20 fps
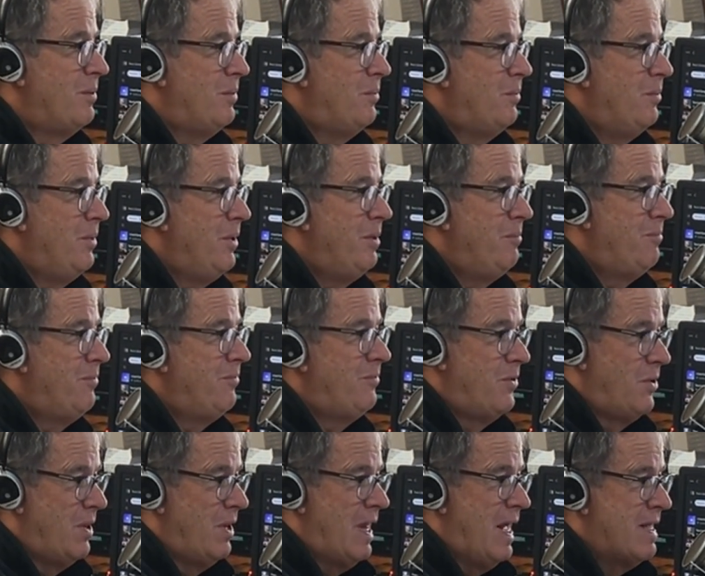We,
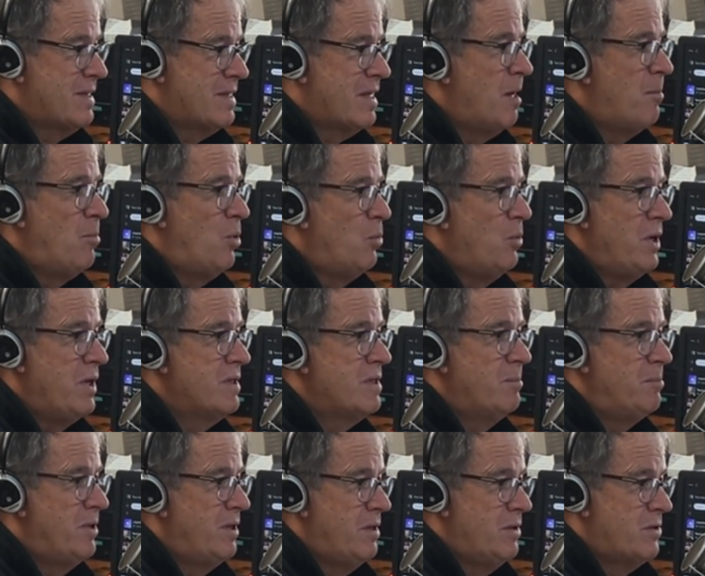for the last couple of
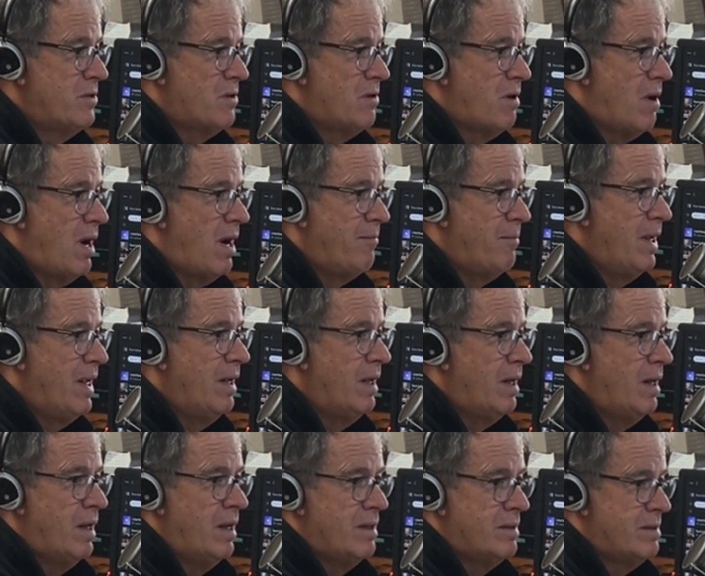weeks, have been describing
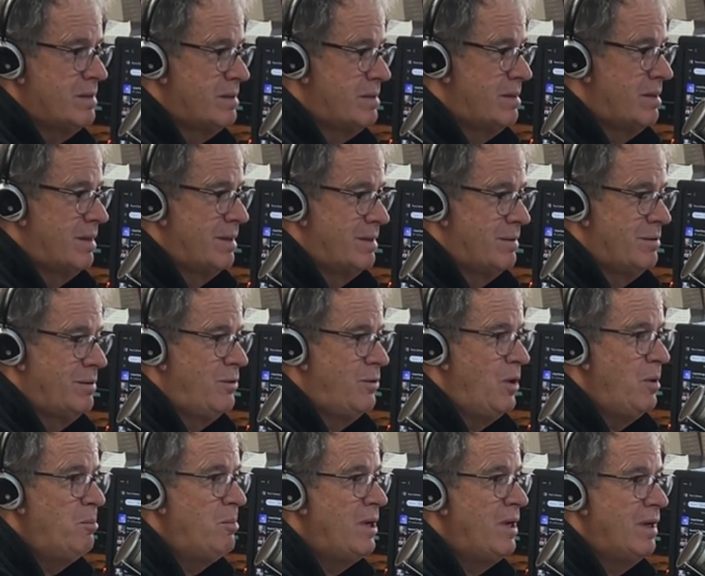it as
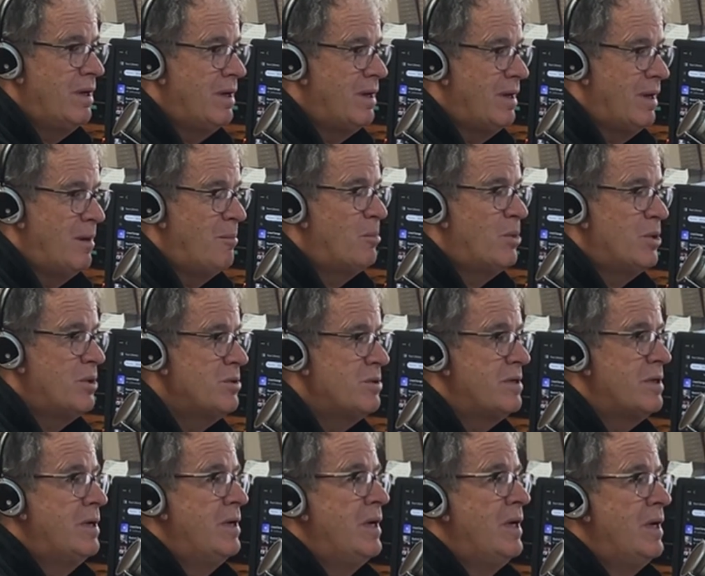creeping and
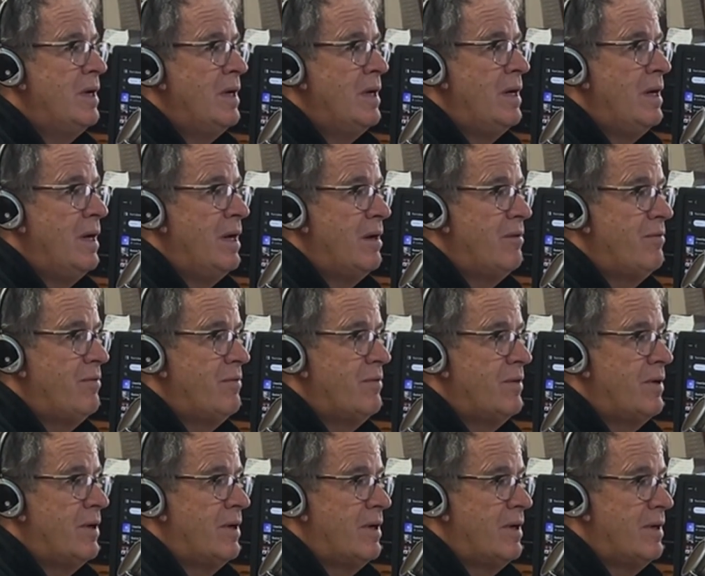embers. Have
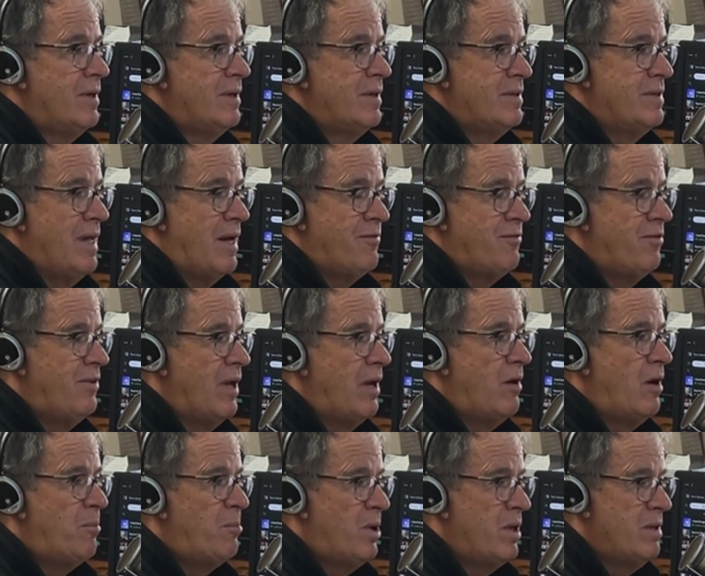that
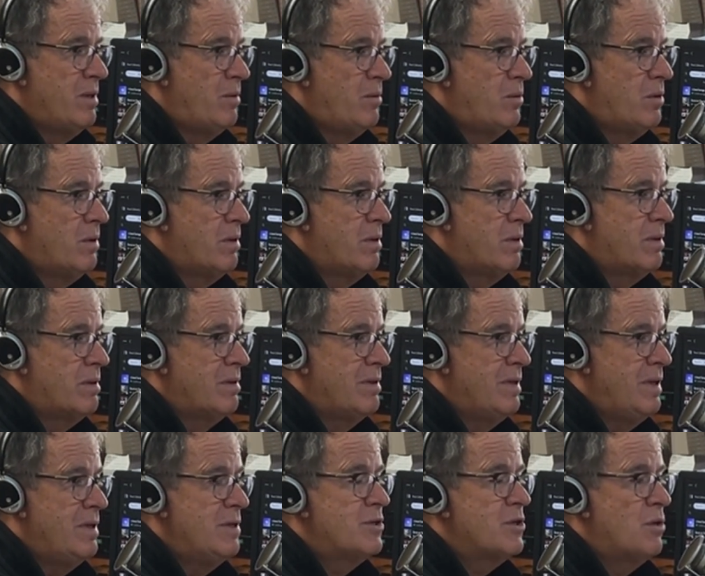flare up on the
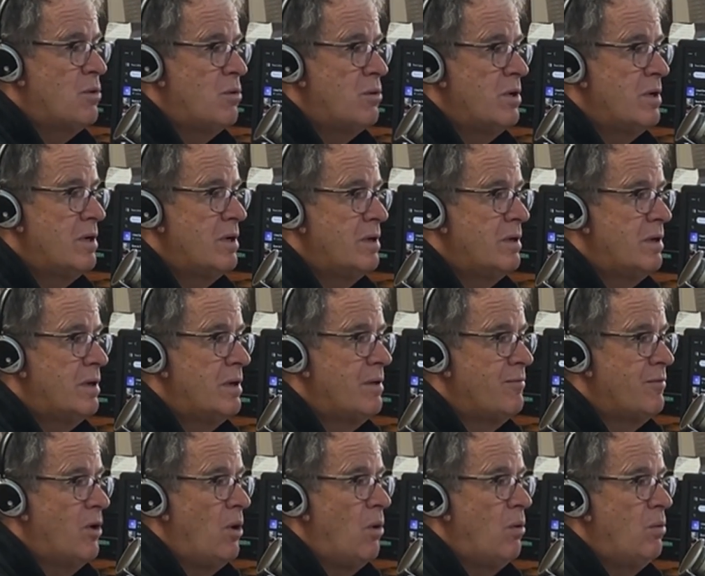northeast corner
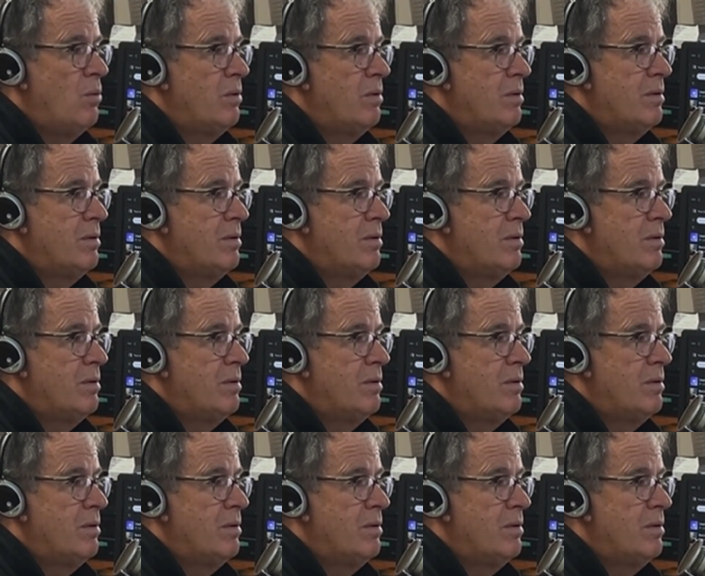of Goat,